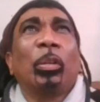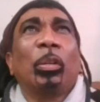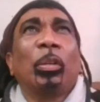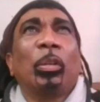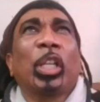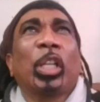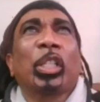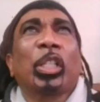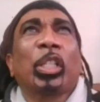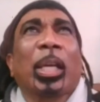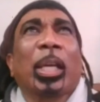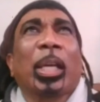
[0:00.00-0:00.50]

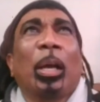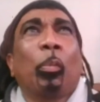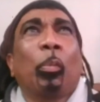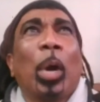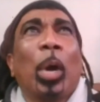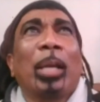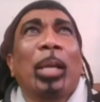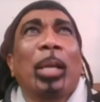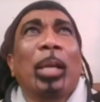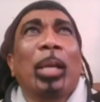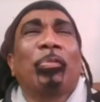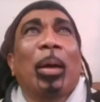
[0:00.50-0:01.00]
Cheshire Cat,
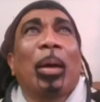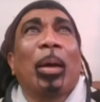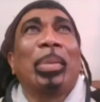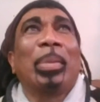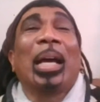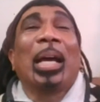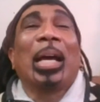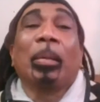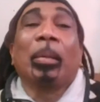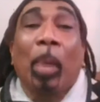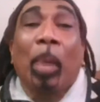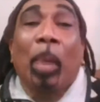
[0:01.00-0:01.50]
White Rabbit,
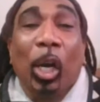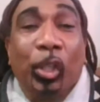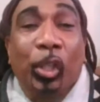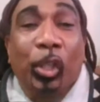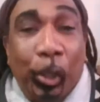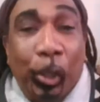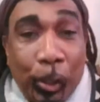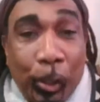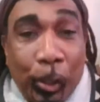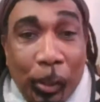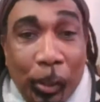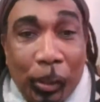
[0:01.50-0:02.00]
and Mock
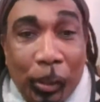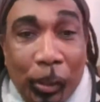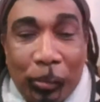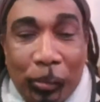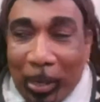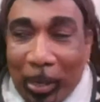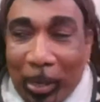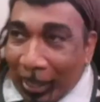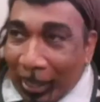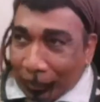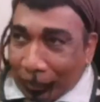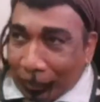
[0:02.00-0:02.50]
Turtle,
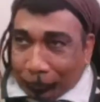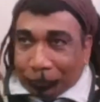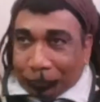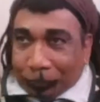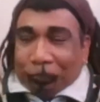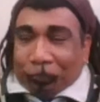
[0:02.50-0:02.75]
right?